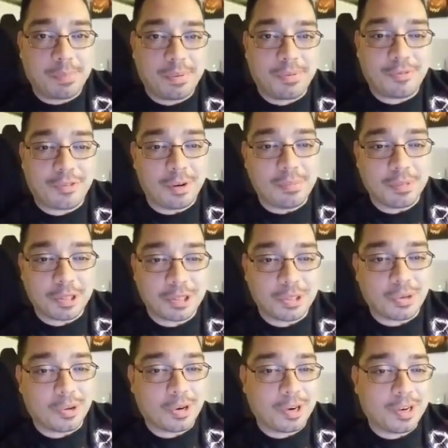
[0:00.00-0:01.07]
from the
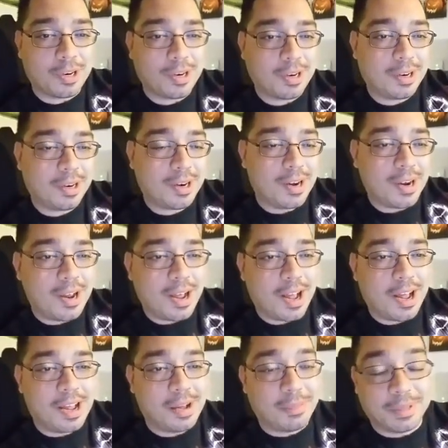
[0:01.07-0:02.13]
store.
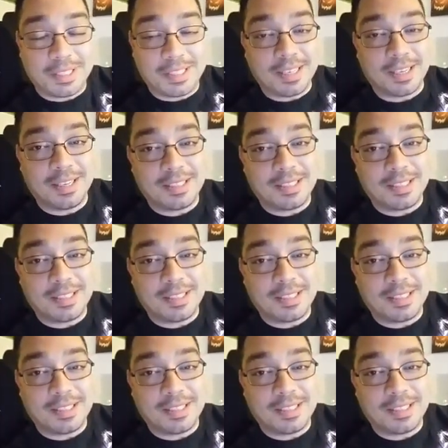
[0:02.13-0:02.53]
But still,